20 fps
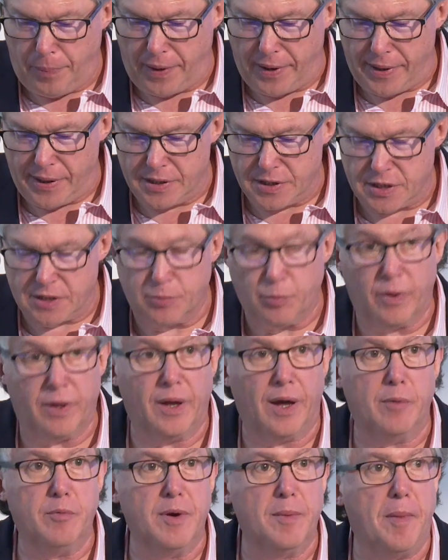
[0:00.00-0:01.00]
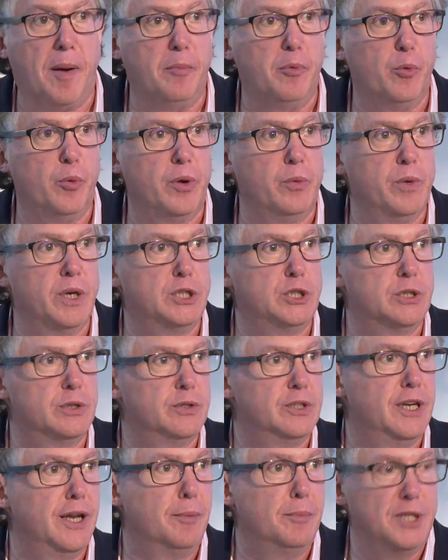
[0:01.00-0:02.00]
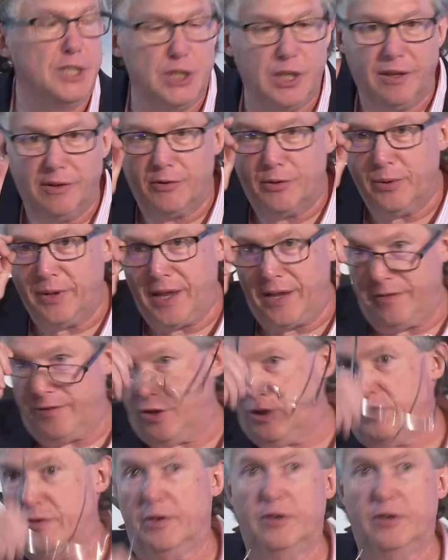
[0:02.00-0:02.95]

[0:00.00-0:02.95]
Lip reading: I remember when Richard Nemegene threw that